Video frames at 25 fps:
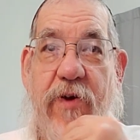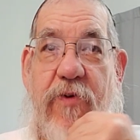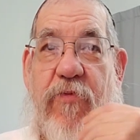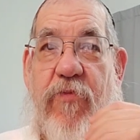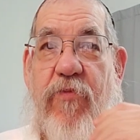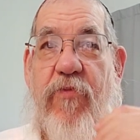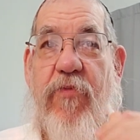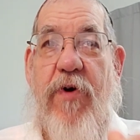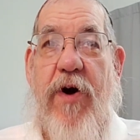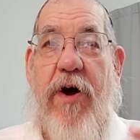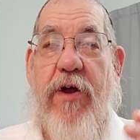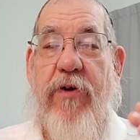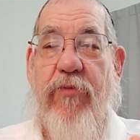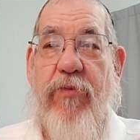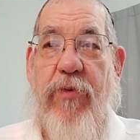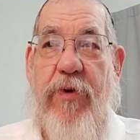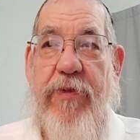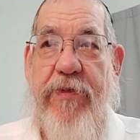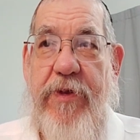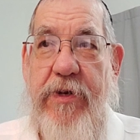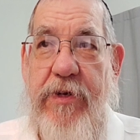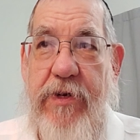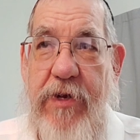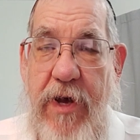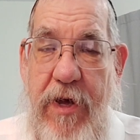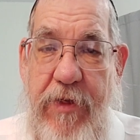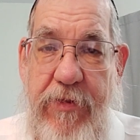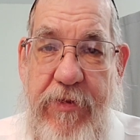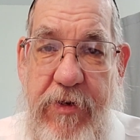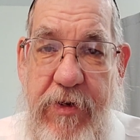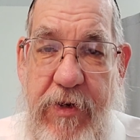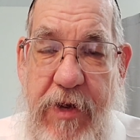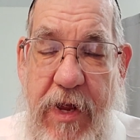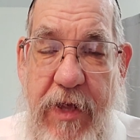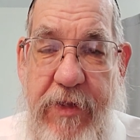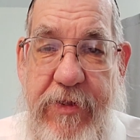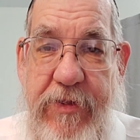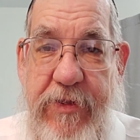one with
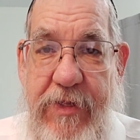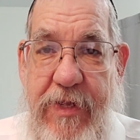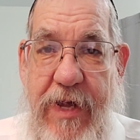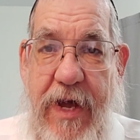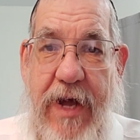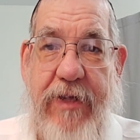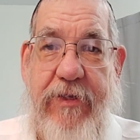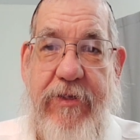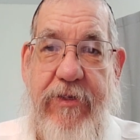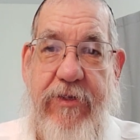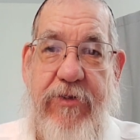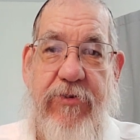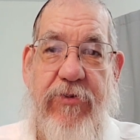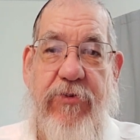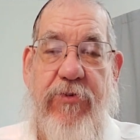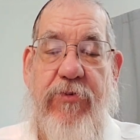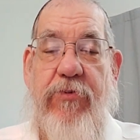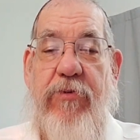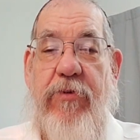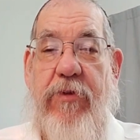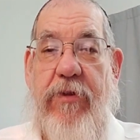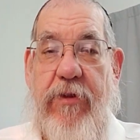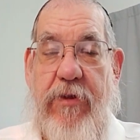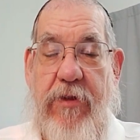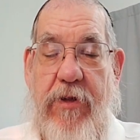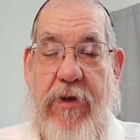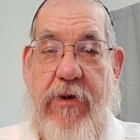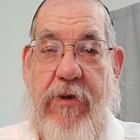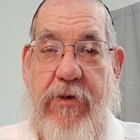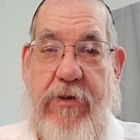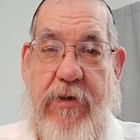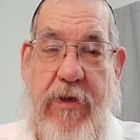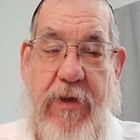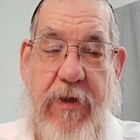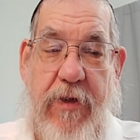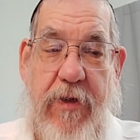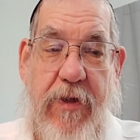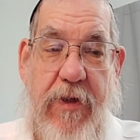another, and not to
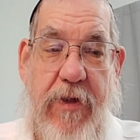look